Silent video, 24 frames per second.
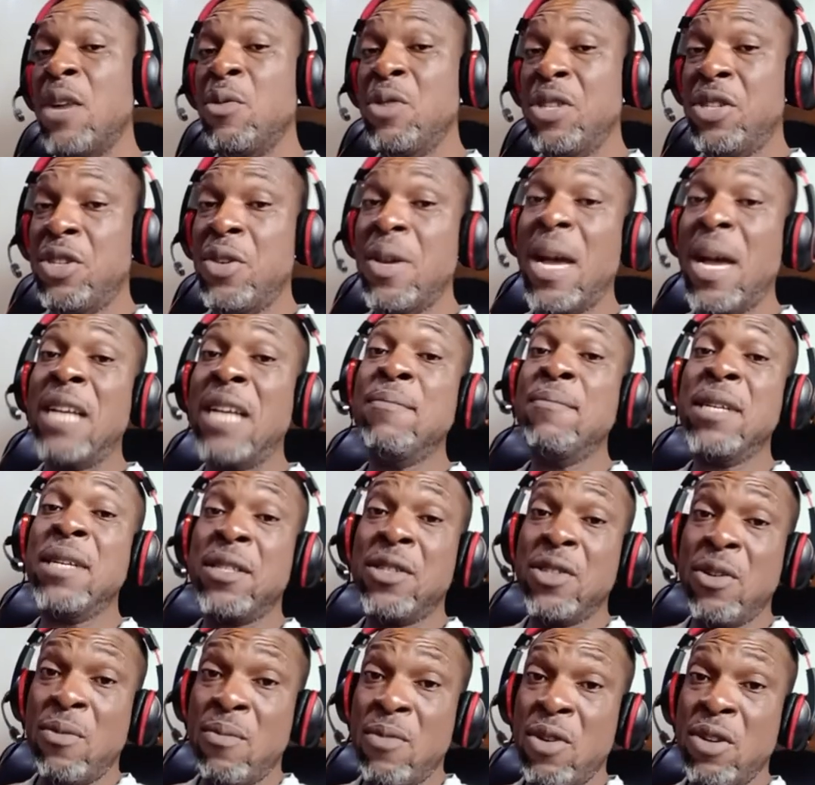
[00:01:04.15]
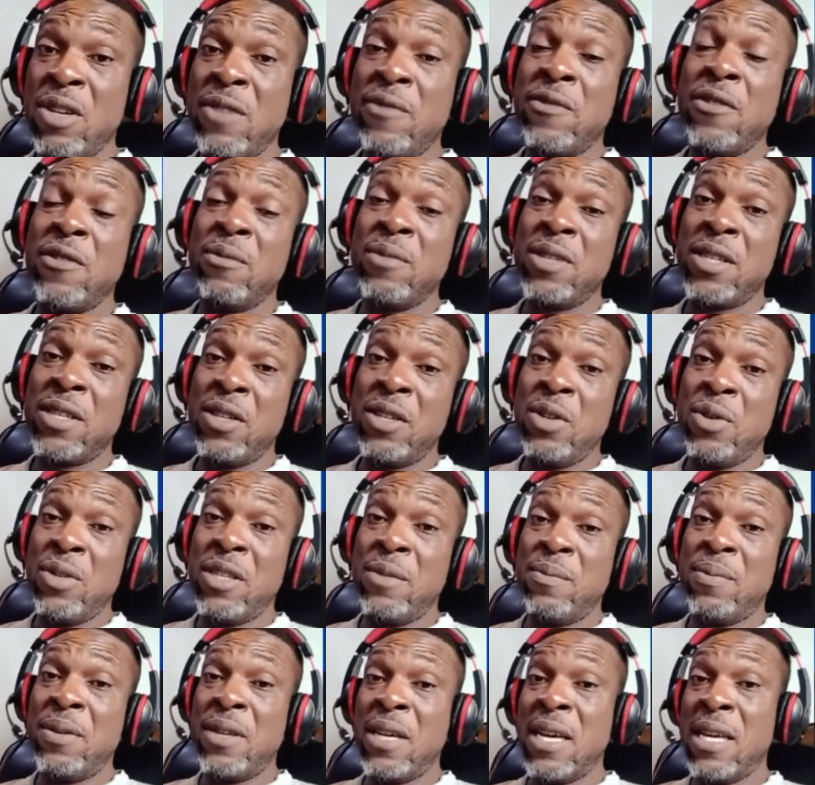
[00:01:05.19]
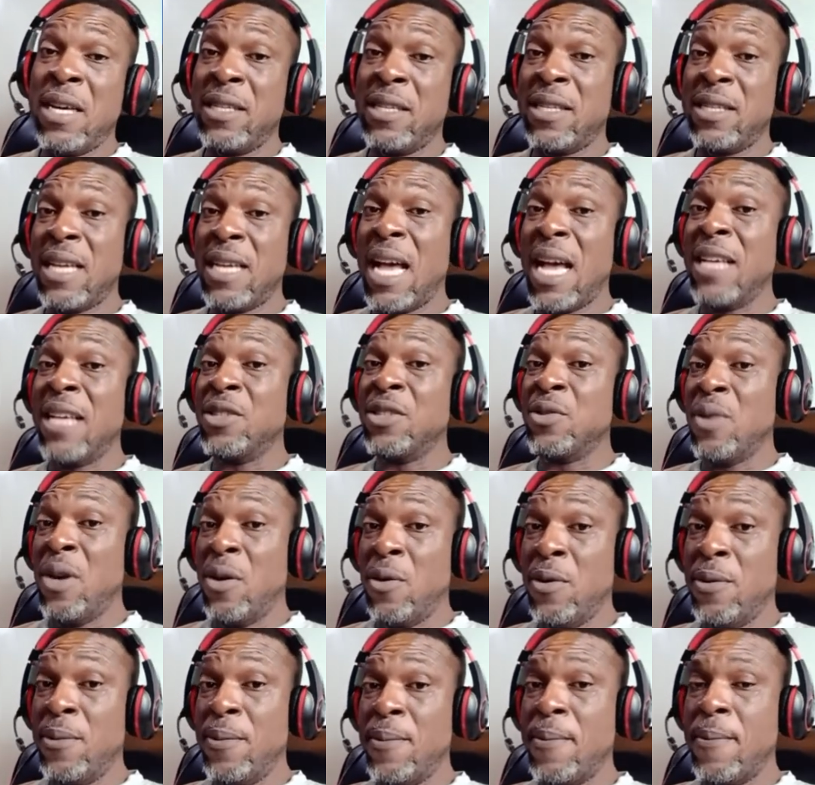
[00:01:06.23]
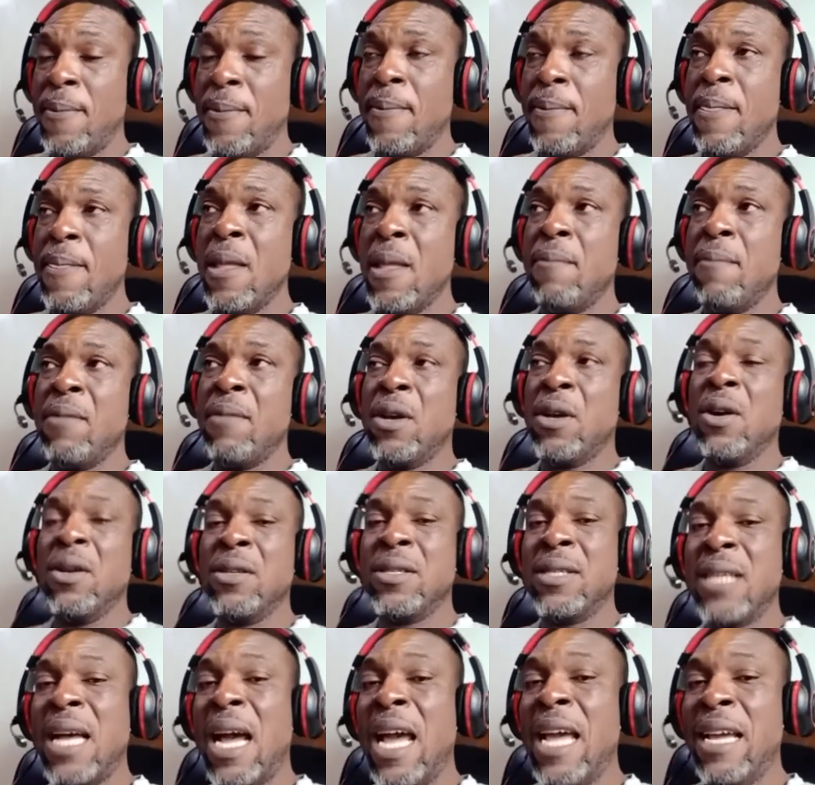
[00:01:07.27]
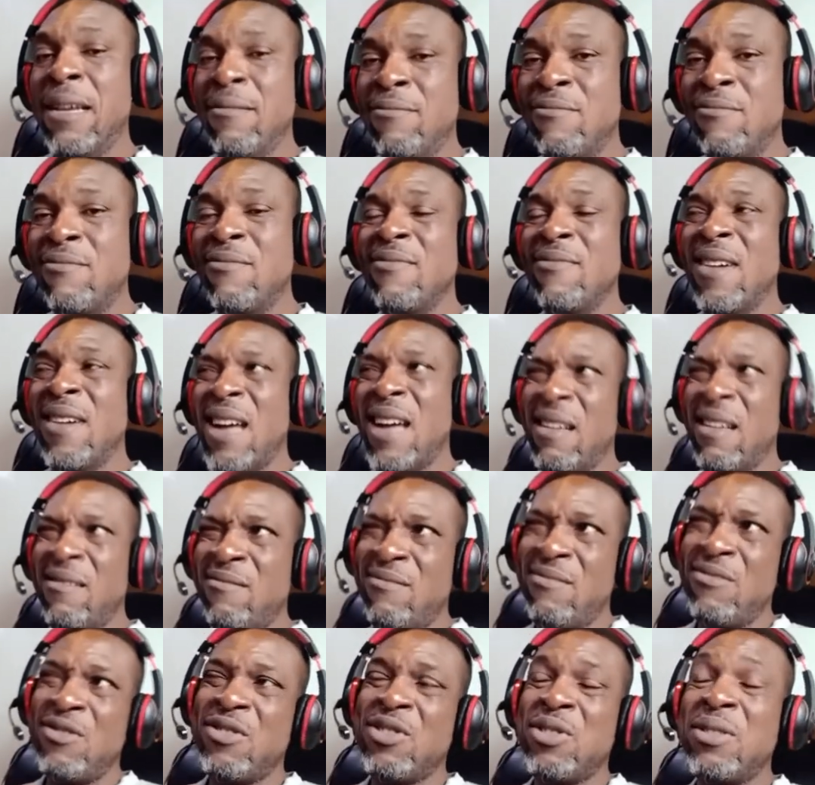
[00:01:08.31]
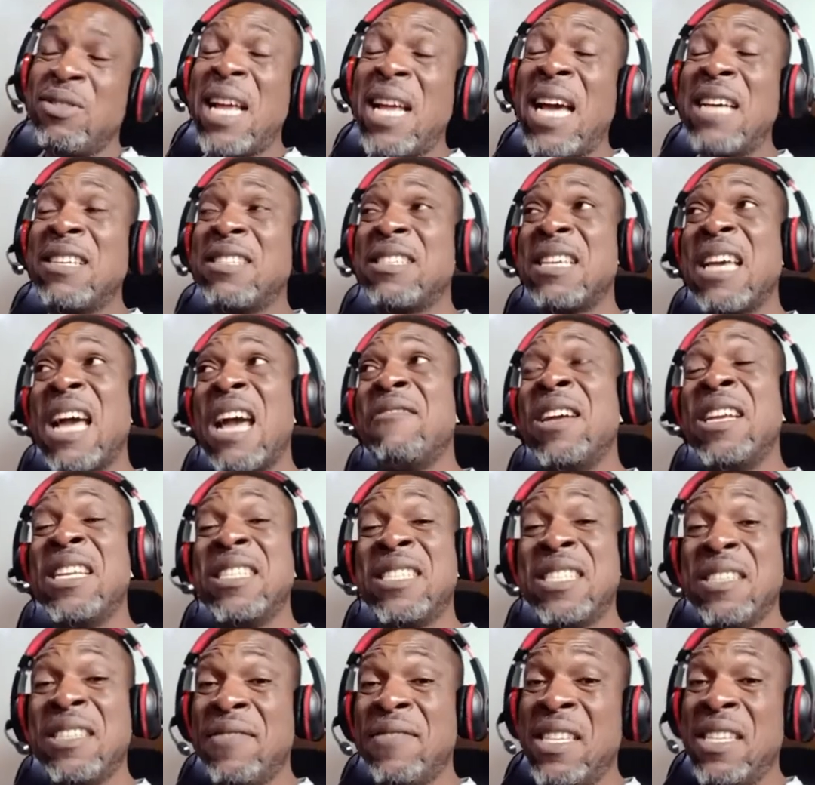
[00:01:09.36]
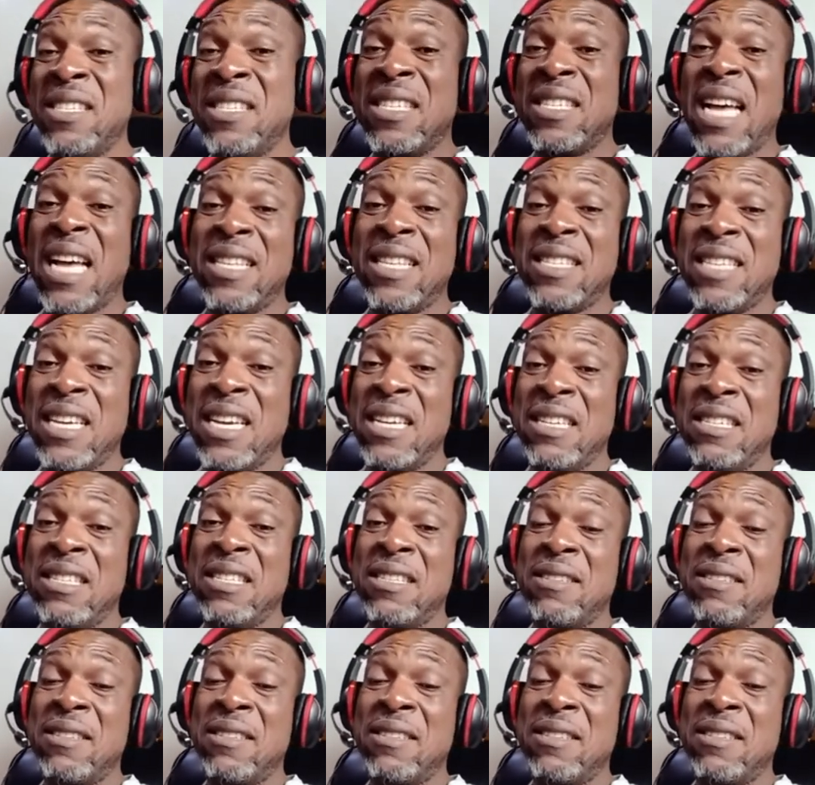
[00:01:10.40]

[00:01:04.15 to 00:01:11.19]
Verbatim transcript: with you, I made some money from COTPS as well, because I relatively started,